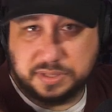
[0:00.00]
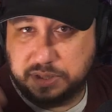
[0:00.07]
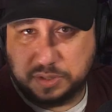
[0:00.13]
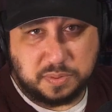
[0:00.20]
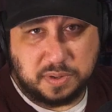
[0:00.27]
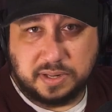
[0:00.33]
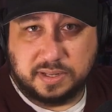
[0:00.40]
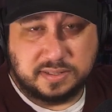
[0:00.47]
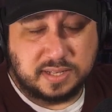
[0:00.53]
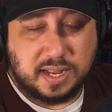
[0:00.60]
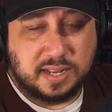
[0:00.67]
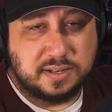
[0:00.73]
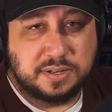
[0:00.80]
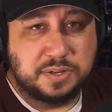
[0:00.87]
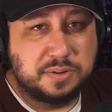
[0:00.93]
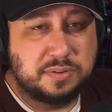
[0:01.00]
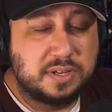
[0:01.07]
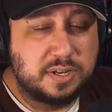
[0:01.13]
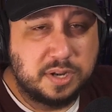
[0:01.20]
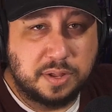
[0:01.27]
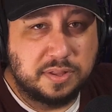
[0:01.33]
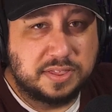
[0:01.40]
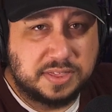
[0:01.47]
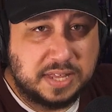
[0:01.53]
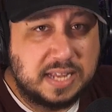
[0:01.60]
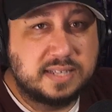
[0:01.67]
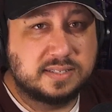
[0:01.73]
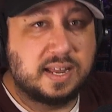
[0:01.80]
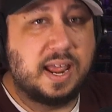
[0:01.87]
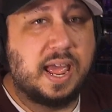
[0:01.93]
as well as I do. You know the
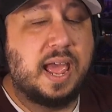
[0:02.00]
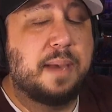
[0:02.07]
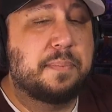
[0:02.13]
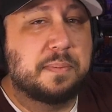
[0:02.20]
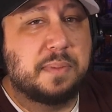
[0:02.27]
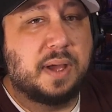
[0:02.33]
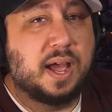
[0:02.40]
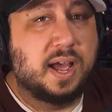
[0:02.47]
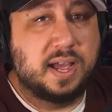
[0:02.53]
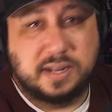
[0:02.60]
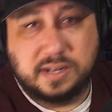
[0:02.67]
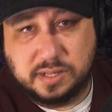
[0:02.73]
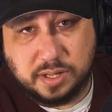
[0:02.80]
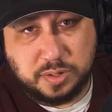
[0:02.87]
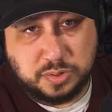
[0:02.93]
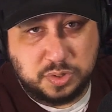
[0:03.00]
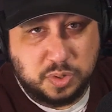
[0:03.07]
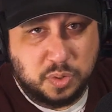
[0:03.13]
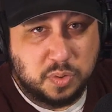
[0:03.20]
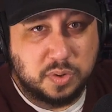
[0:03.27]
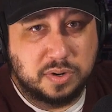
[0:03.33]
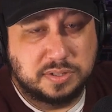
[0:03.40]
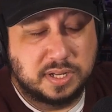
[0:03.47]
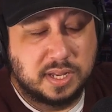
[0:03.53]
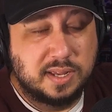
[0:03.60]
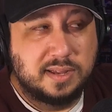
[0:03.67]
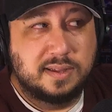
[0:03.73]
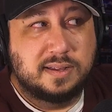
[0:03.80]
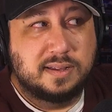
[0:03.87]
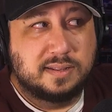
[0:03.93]
things that happen behind closed doors,
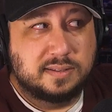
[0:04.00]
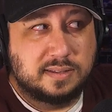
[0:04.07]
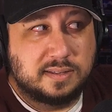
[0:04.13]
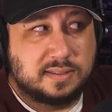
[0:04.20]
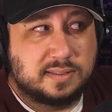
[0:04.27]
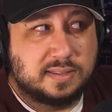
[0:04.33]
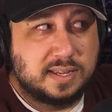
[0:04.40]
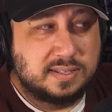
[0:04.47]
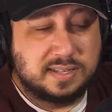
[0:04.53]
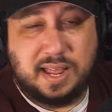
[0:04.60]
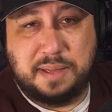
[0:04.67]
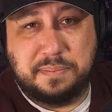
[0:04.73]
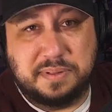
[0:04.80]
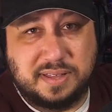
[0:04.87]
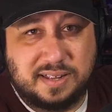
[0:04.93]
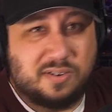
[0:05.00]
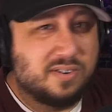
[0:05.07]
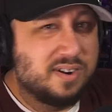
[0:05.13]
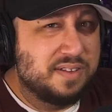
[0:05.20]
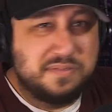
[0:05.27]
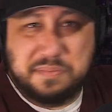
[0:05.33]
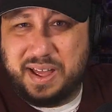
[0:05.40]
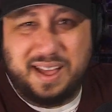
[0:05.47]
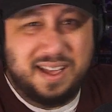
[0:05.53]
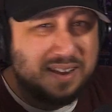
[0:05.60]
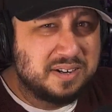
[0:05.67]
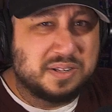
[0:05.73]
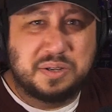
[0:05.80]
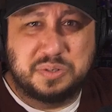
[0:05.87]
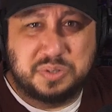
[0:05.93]
things that happen that aren't even
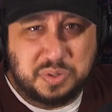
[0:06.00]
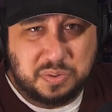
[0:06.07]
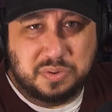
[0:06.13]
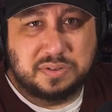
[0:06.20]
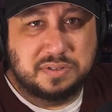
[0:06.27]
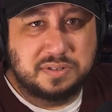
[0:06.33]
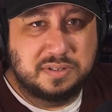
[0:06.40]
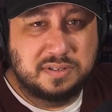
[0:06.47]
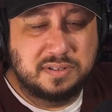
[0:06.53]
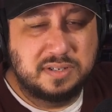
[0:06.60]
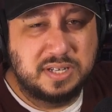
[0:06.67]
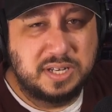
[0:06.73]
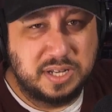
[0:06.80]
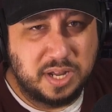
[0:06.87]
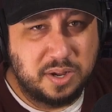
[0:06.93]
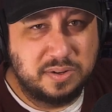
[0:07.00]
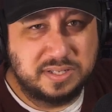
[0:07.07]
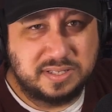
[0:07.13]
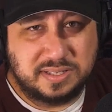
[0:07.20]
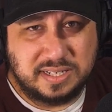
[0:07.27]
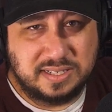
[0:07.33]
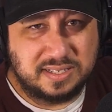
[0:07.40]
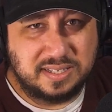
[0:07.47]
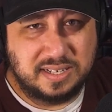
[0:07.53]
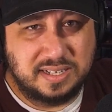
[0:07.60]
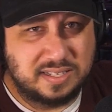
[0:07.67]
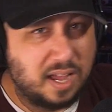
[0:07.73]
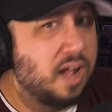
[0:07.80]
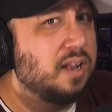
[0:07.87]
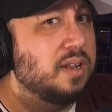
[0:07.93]
behind closed doors. You know, it's
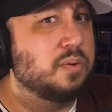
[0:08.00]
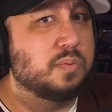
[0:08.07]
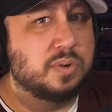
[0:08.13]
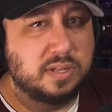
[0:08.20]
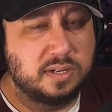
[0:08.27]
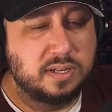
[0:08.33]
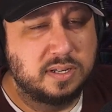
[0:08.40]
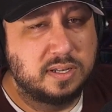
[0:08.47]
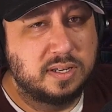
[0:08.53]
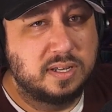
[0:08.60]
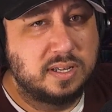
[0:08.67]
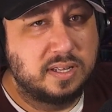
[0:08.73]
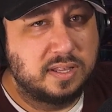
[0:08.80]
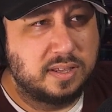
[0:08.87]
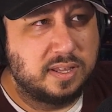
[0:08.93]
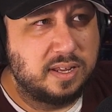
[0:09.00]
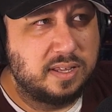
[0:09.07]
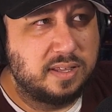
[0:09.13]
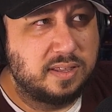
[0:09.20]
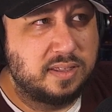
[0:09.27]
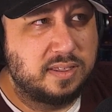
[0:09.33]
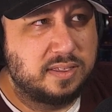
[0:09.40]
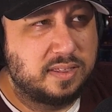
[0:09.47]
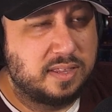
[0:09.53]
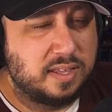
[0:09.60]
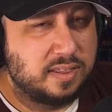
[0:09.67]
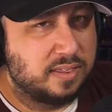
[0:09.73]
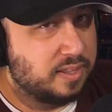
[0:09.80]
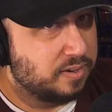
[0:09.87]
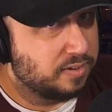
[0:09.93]
Hollywood.
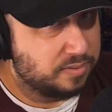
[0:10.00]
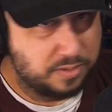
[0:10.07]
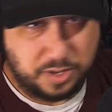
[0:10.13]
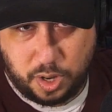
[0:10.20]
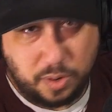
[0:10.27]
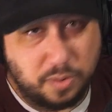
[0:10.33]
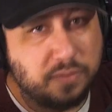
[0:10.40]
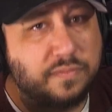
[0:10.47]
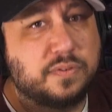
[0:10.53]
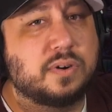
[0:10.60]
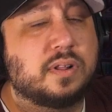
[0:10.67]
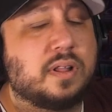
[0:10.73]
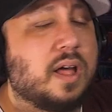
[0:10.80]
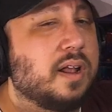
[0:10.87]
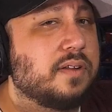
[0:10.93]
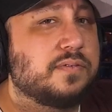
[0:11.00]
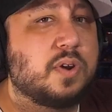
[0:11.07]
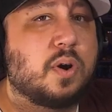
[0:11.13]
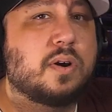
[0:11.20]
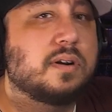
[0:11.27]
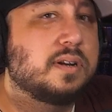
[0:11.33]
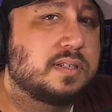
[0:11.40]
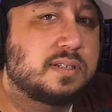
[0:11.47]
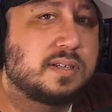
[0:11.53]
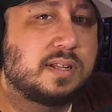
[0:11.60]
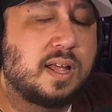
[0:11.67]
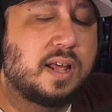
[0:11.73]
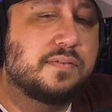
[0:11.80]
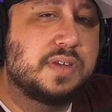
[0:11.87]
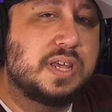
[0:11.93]
They're known for a lot of darkness, a
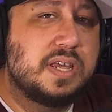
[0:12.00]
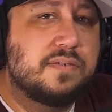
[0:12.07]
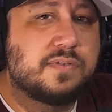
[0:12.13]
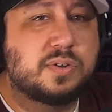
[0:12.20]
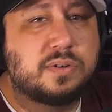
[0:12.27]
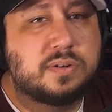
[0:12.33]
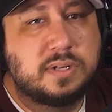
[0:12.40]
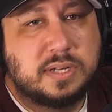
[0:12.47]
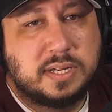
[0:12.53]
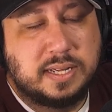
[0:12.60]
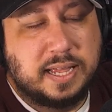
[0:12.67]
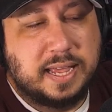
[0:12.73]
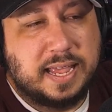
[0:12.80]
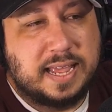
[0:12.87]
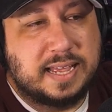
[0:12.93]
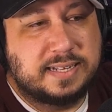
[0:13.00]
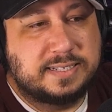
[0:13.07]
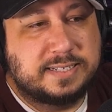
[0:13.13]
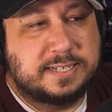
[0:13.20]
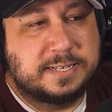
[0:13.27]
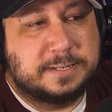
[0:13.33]
lot of evil, and